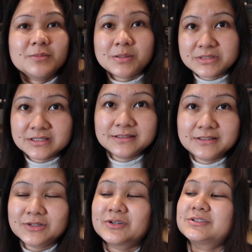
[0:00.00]
Yung Mami
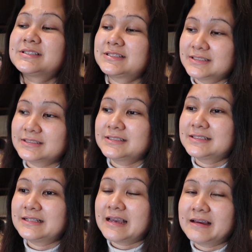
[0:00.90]
Geline still
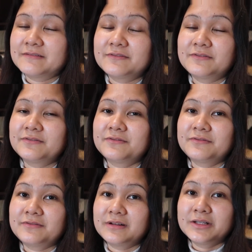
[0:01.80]
doesn't have
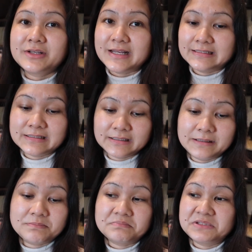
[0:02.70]
a good night's
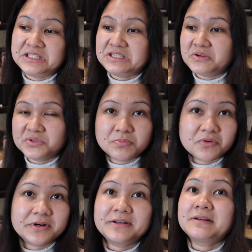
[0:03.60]
sleep since he was
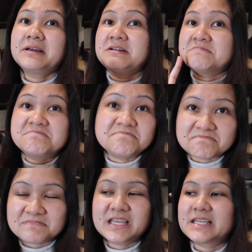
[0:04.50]
born.
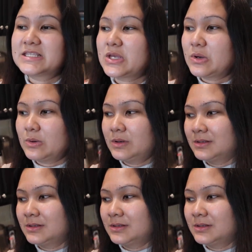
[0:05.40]
So